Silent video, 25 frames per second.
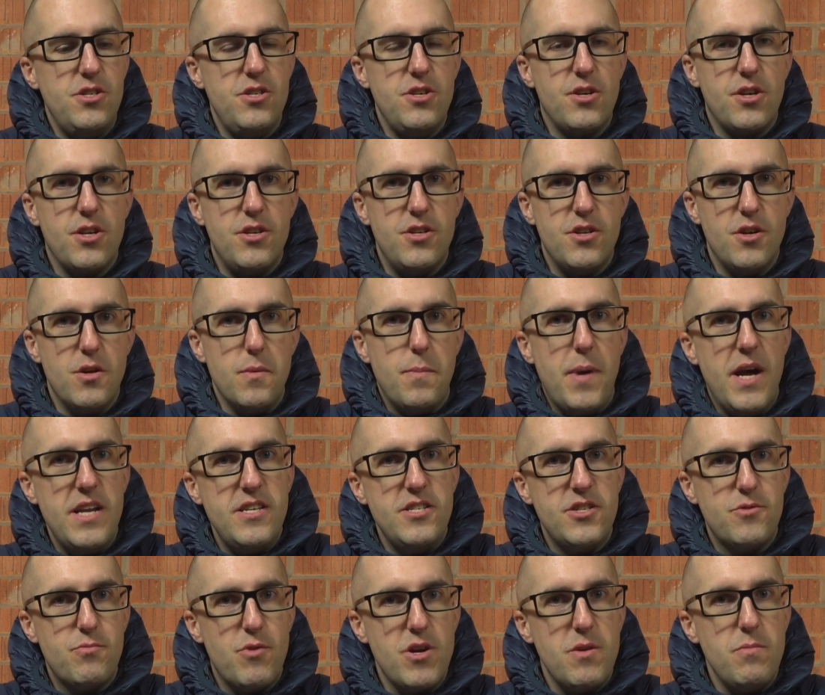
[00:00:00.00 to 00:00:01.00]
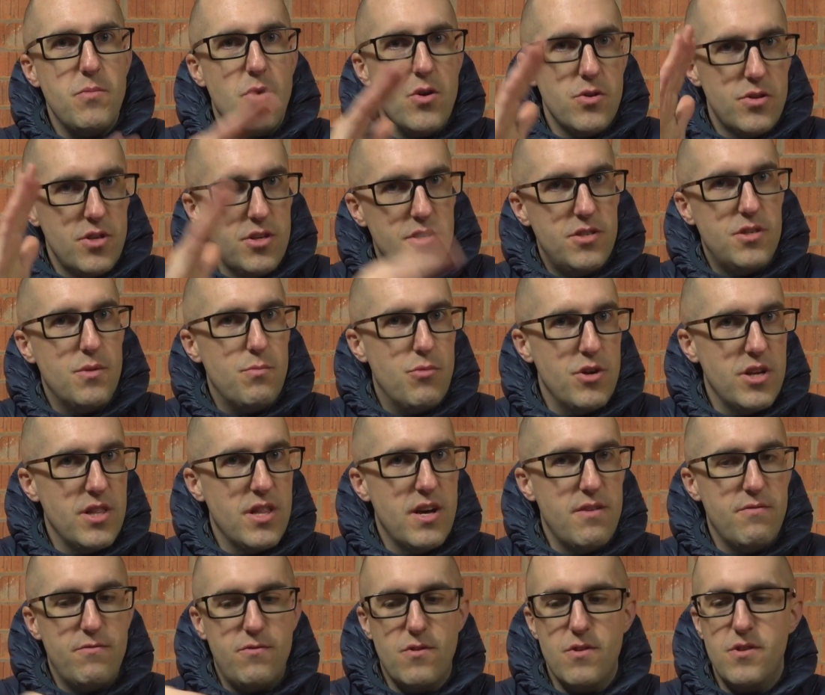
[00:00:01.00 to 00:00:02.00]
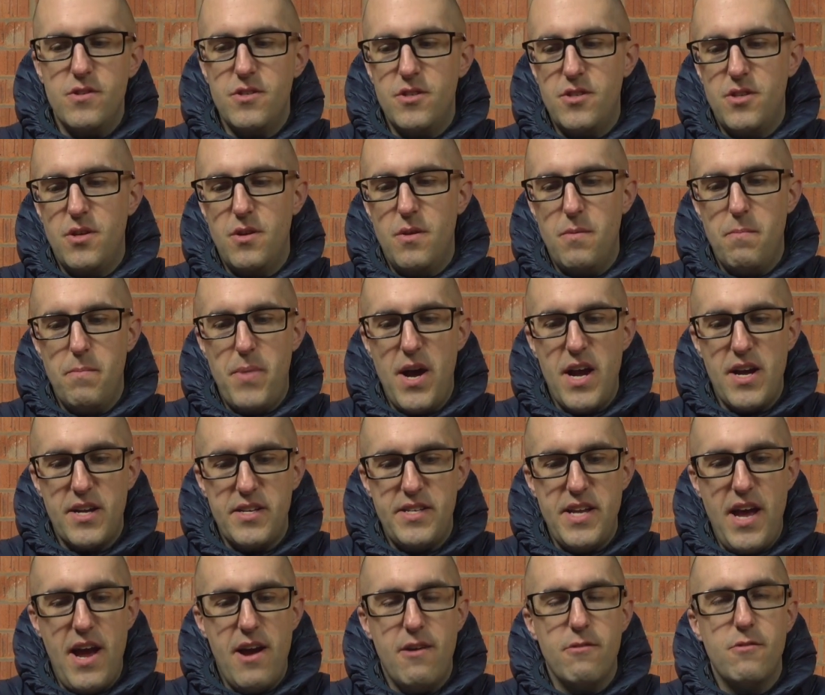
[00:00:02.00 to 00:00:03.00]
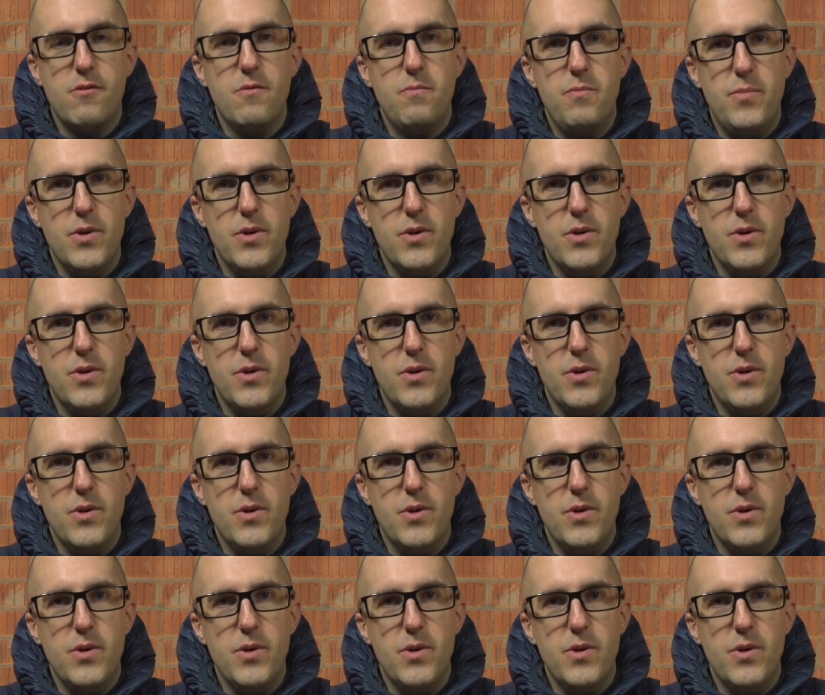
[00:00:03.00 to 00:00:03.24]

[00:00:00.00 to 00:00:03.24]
you can do a pen spring mod to bring that front back down,